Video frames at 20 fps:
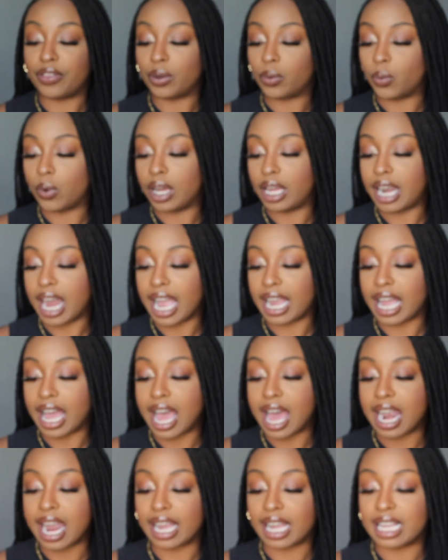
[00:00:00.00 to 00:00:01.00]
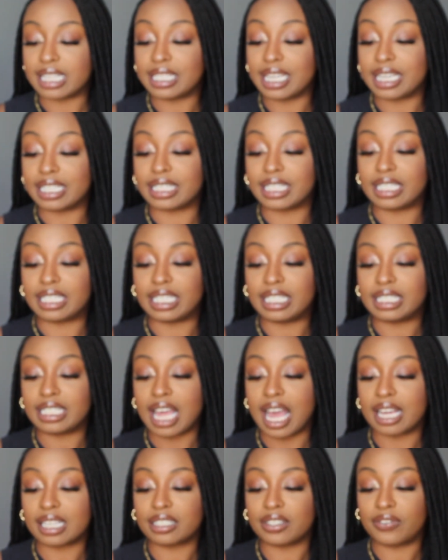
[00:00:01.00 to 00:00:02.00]
the one I got, like I said, is the
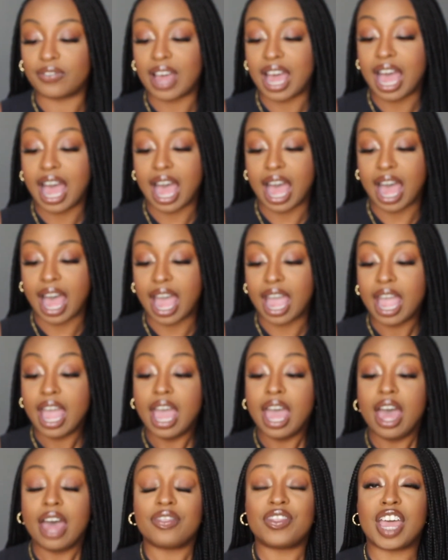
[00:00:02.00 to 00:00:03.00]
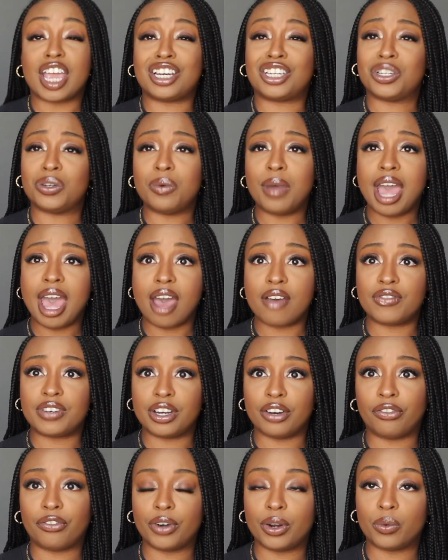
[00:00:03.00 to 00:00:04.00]
Detoxify Eye. They do have
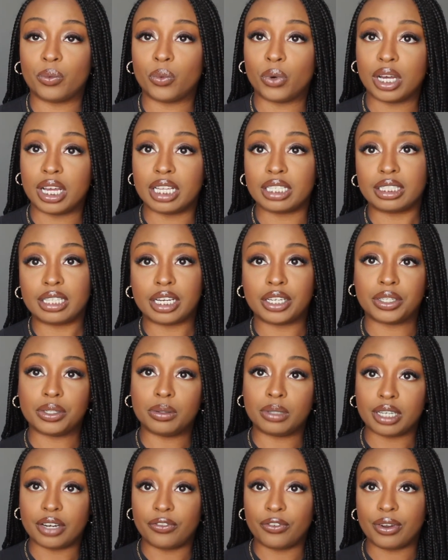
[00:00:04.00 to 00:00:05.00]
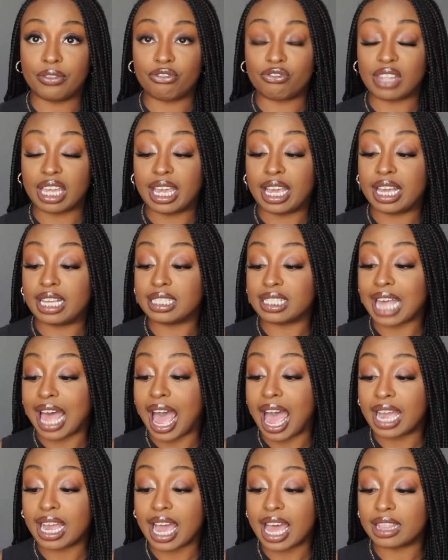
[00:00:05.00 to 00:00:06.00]
different ones that do different things.
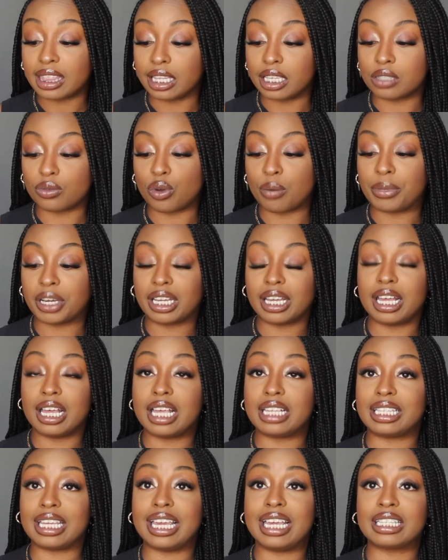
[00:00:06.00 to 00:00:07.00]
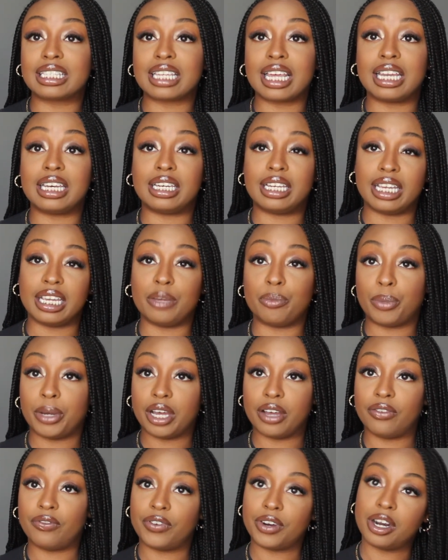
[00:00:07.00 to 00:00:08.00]
I got this one because it's a deep
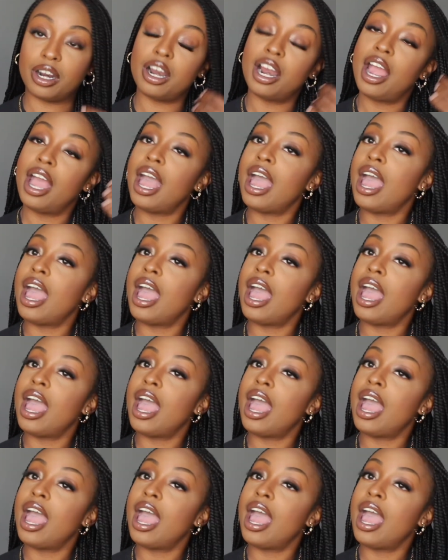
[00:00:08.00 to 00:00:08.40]
puffer,